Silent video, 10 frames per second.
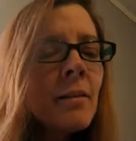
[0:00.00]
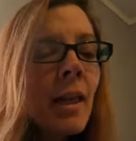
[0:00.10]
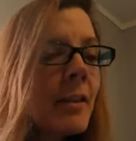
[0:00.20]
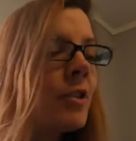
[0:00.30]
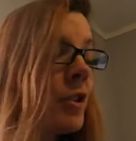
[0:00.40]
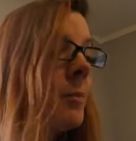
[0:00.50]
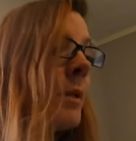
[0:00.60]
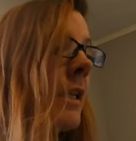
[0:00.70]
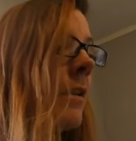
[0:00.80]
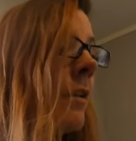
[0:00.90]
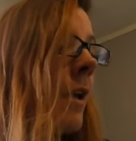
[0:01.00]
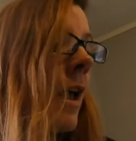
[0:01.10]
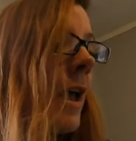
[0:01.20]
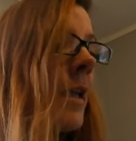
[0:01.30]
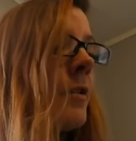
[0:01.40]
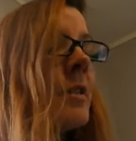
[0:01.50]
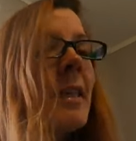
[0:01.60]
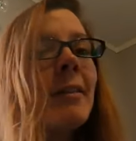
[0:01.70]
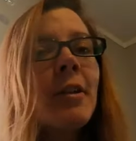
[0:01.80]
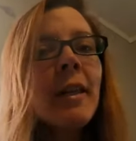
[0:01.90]
That's just me. And you can
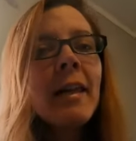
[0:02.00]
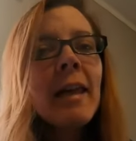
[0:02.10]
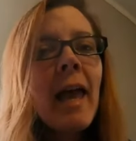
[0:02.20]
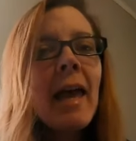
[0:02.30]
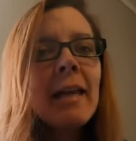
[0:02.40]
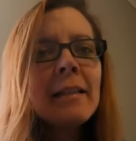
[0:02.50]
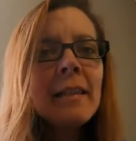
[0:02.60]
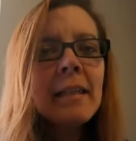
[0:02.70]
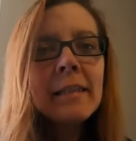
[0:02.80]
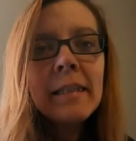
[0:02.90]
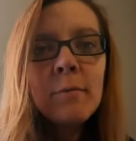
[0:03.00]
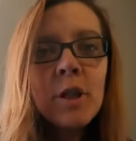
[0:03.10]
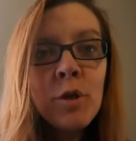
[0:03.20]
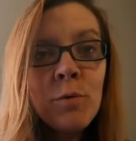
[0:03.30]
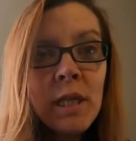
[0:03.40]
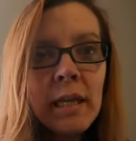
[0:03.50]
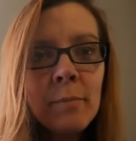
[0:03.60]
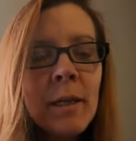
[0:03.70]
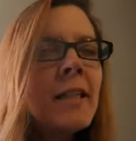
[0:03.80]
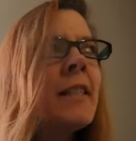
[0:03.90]
take a look at it and see what you
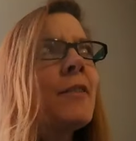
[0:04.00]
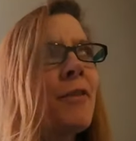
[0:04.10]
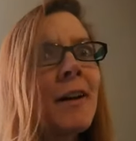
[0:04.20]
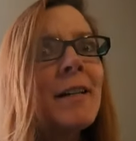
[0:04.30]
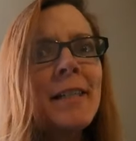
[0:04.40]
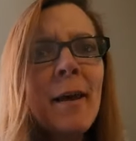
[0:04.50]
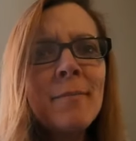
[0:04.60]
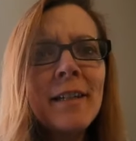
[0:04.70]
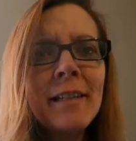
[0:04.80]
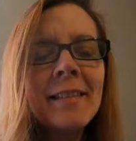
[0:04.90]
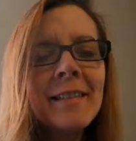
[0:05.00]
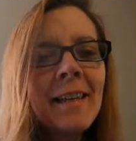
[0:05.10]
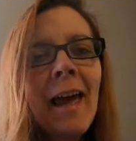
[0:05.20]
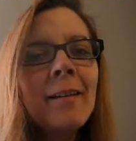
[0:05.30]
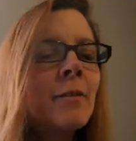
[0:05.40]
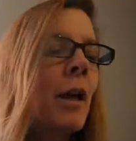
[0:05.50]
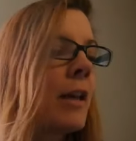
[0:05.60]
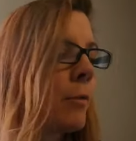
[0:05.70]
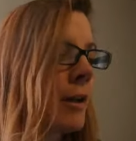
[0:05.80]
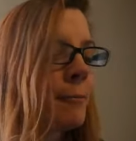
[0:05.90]
think because it's very tempting. It's, I,
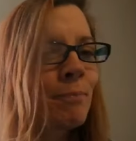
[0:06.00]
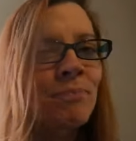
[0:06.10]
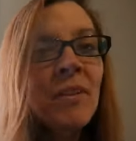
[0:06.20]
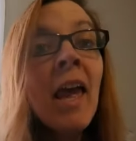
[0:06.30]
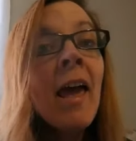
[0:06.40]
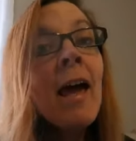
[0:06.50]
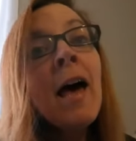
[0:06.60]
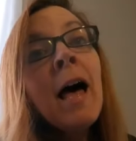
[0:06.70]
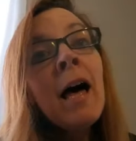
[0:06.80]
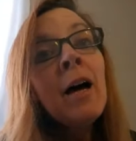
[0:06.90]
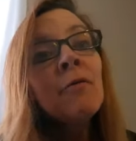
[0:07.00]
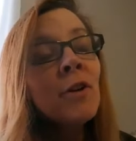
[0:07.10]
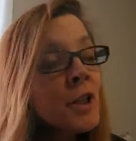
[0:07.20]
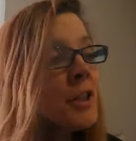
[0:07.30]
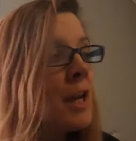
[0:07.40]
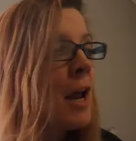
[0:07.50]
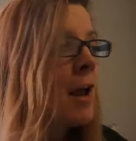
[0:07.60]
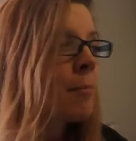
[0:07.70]
anyway. First